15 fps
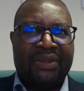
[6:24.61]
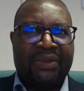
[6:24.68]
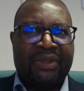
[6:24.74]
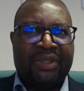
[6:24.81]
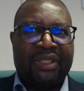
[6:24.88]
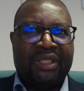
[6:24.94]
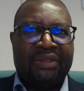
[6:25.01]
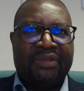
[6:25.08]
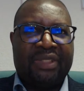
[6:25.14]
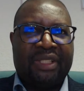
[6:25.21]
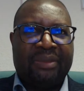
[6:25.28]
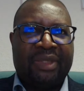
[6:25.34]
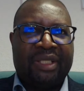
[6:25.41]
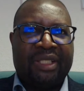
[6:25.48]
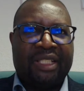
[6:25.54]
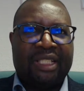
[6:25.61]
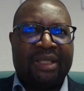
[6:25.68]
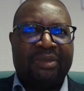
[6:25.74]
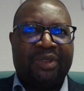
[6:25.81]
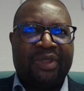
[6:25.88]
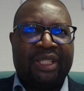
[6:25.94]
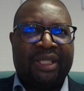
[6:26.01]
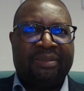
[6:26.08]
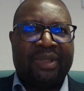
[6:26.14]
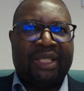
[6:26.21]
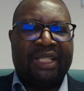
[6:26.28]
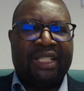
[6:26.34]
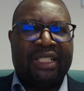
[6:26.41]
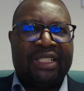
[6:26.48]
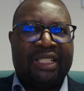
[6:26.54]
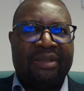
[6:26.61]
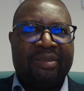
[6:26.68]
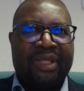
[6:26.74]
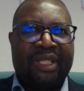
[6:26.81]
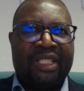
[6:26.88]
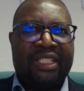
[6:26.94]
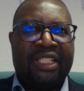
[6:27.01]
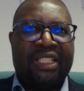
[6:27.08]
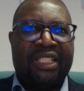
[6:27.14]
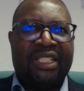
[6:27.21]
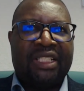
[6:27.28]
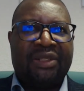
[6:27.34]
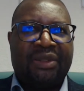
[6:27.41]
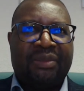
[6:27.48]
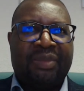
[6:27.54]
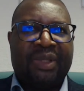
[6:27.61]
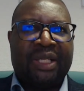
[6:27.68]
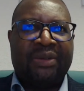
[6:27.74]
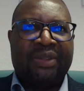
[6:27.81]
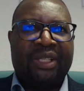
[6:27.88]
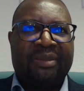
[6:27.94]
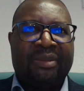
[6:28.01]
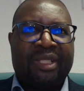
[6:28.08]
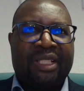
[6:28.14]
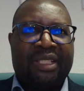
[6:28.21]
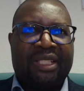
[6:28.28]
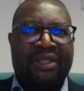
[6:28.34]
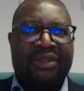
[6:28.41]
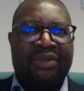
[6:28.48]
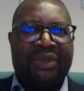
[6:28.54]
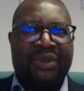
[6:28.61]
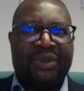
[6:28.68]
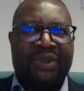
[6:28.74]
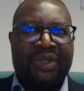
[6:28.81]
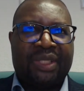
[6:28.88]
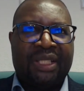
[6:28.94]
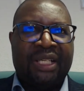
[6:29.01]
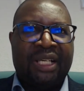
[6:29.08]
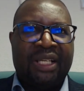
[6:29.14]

So if someone came with their parents and the parents didn't comply with the immigration rules,